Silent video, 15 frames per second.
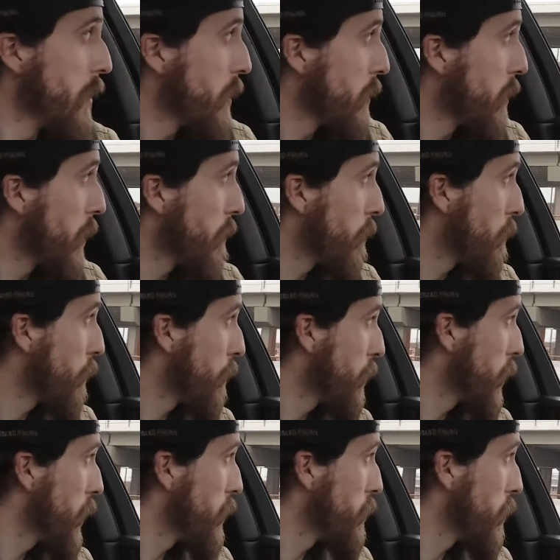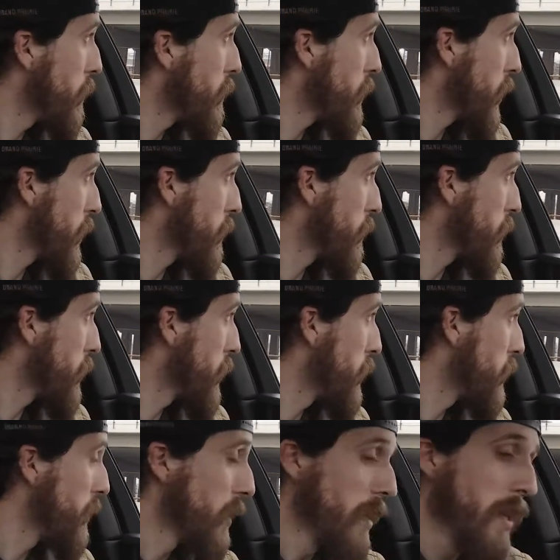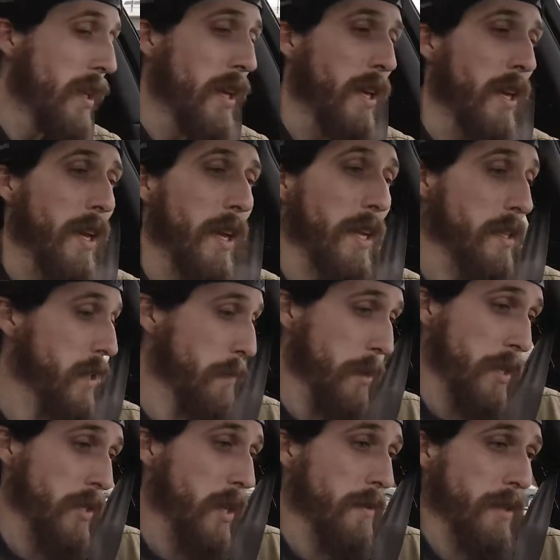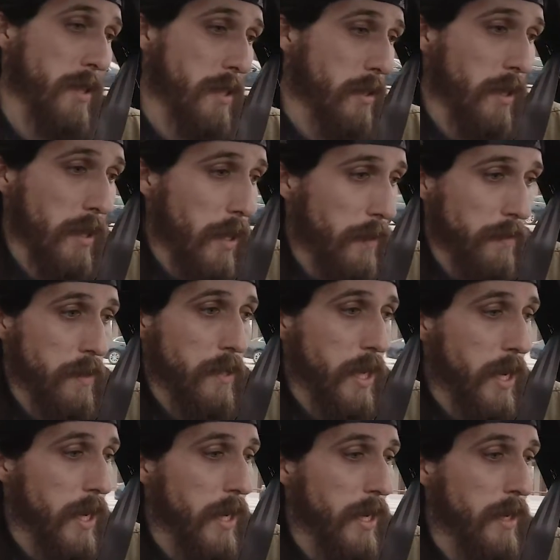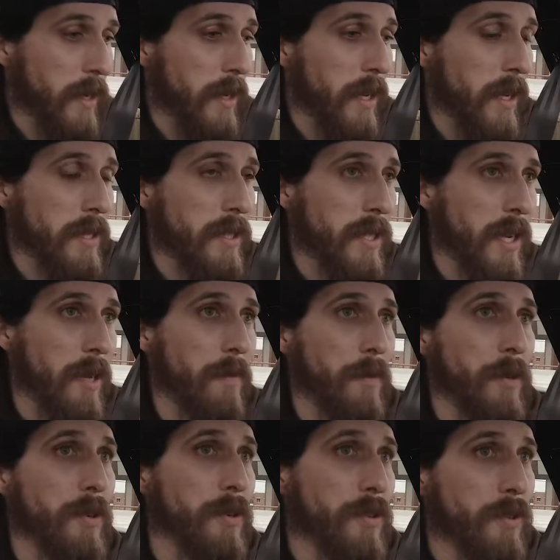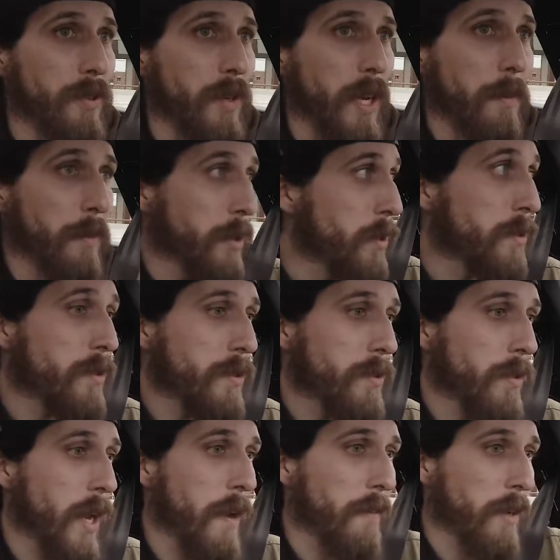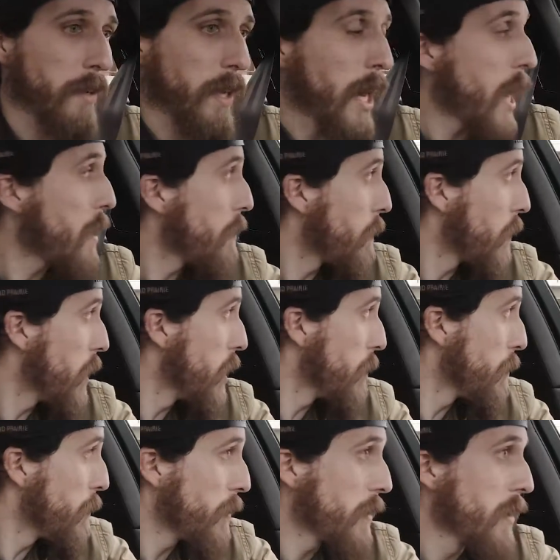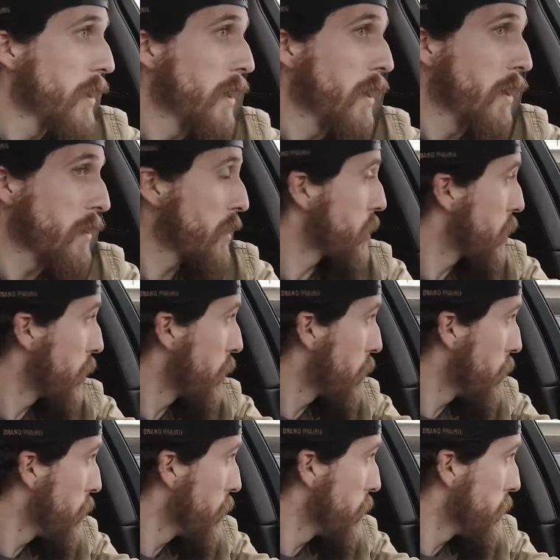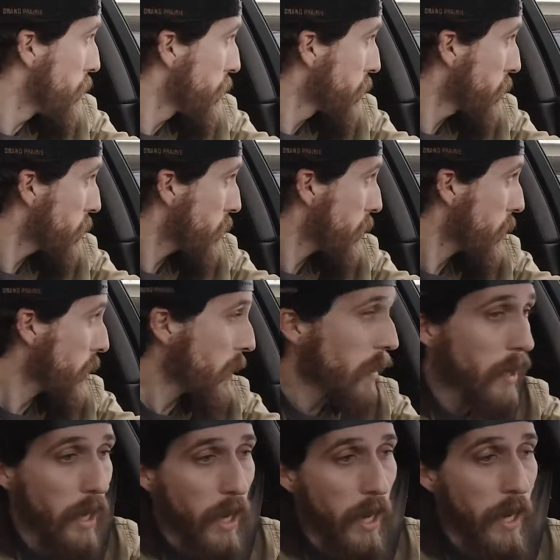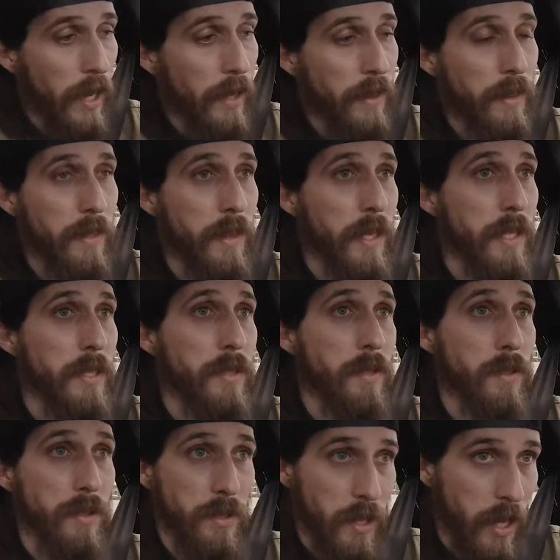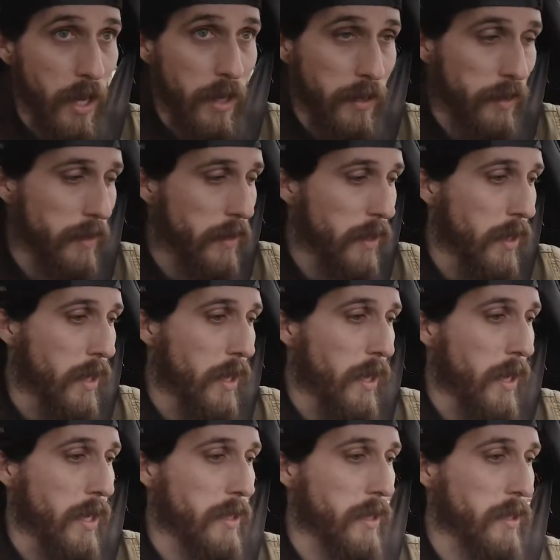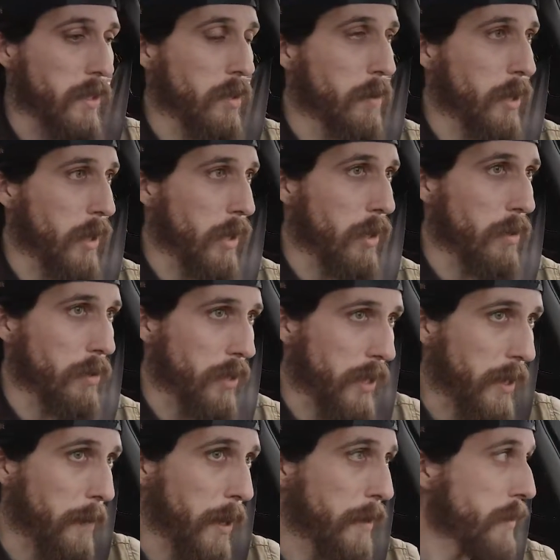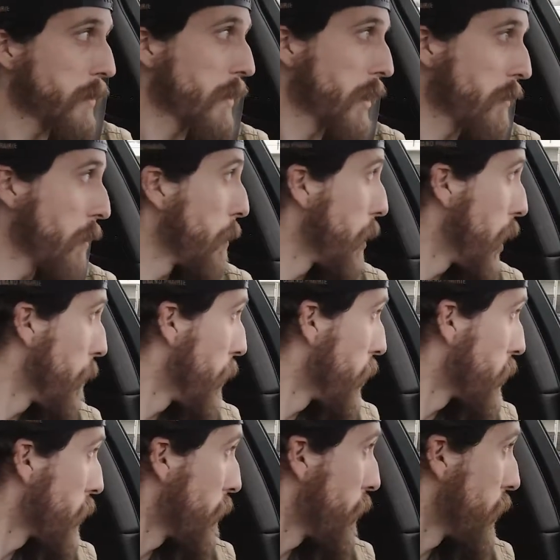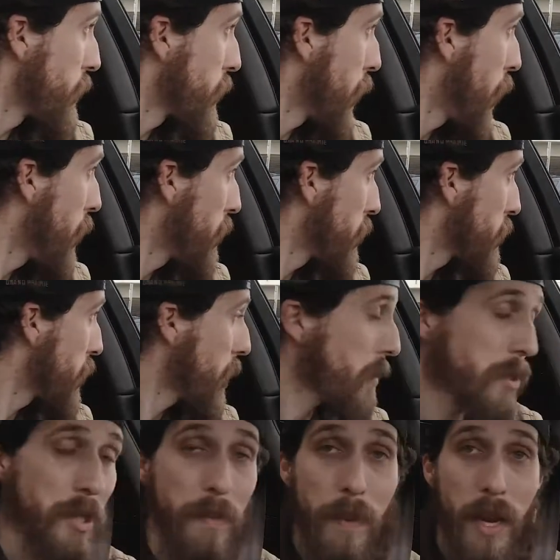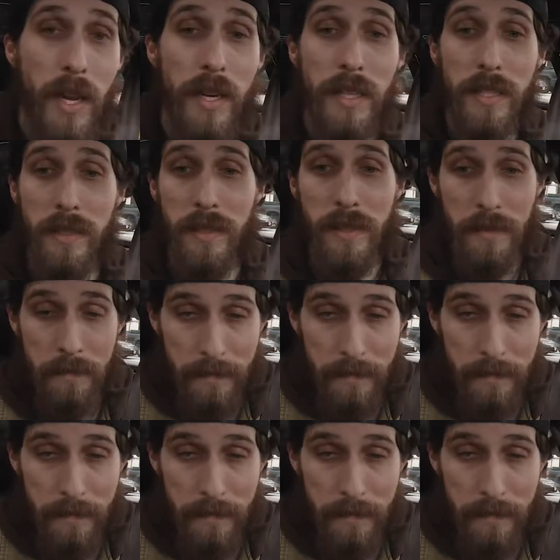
lever for the turn signals is. It's on the left side, except usually I'm used to having it higher up on the steering wheel, and this does not. It's a little bit lower, so I keep having to like remind myself that it's not in the same spot as